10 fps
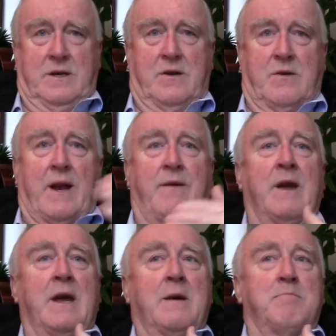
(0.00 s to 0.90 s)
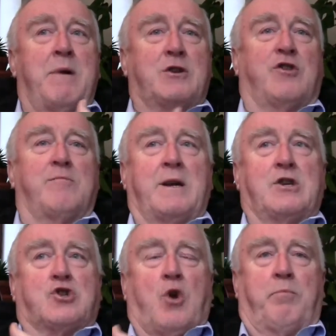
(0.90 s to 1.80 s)
You know, I meant by
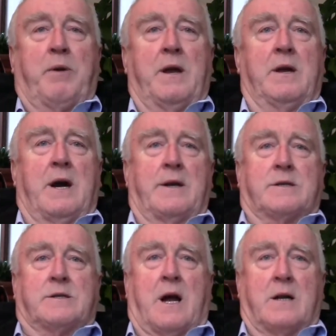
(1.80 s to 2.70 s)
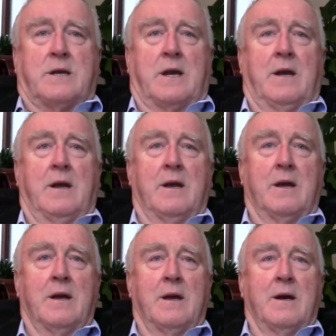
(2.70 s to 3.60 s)
stopping and starting
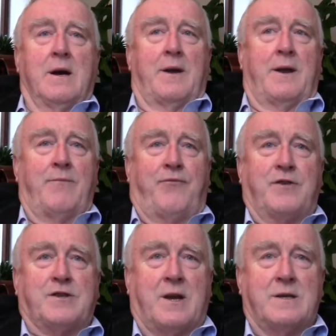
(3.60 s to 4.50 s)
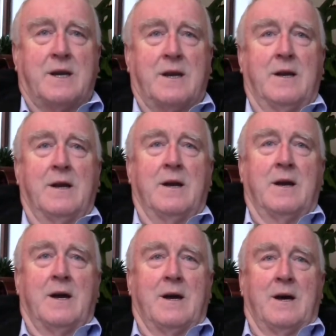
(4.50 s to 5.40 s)
and emphasising
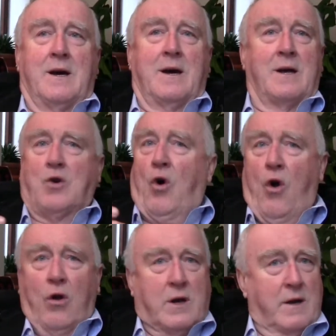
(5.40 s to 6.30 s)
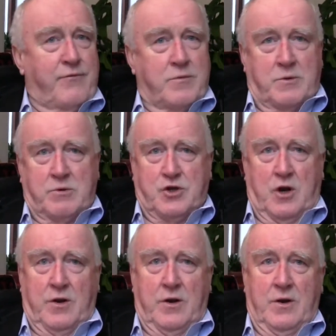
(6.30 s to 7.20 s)
has all come from Thomas
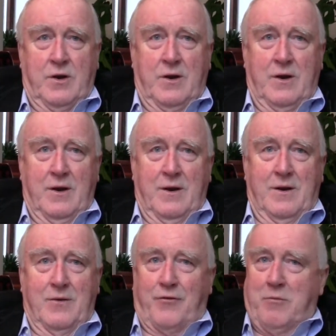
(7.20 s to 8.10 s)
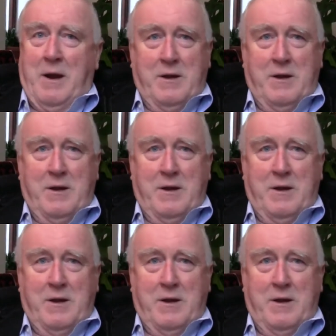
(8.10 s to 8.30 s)
John, not from